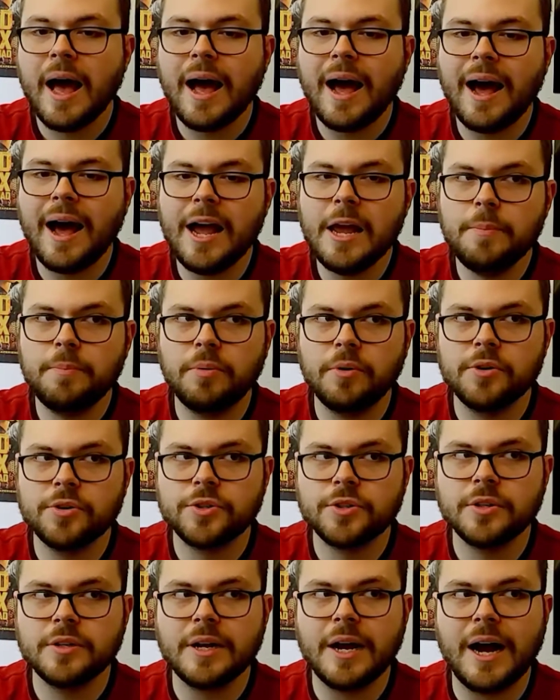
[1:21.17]
I
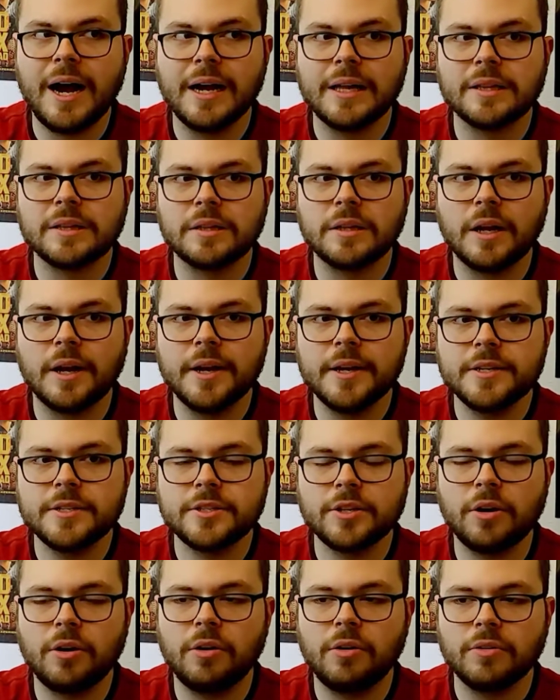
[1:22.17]
personally liked
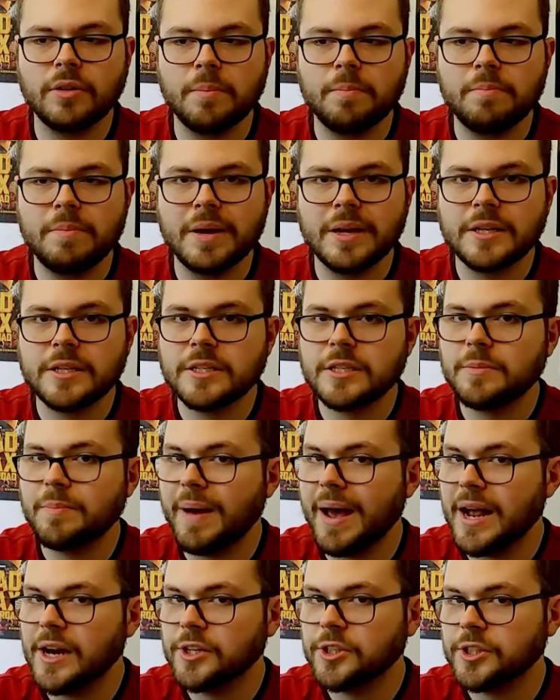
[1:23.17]
all the mix
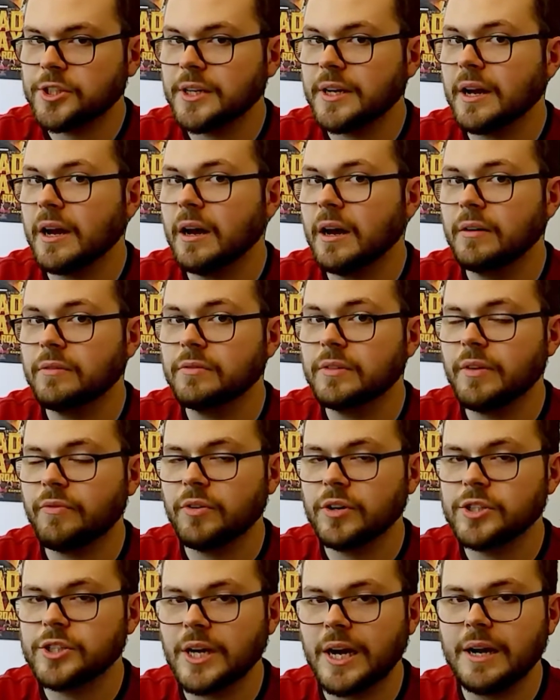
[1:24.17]
smashing of
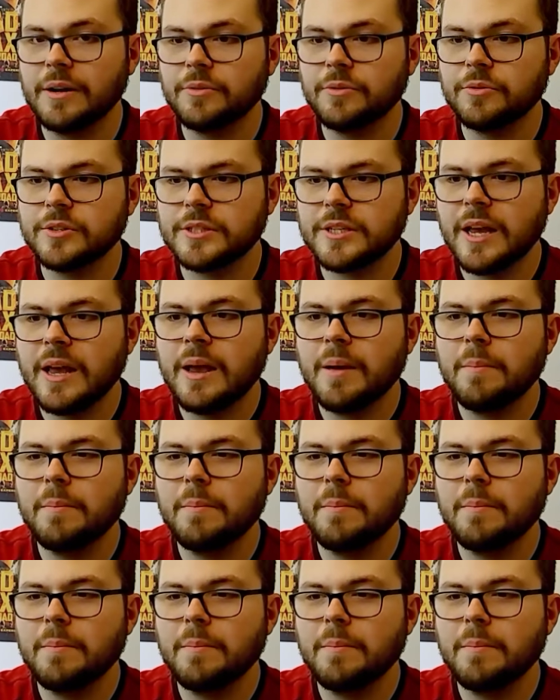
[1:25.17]
different genres,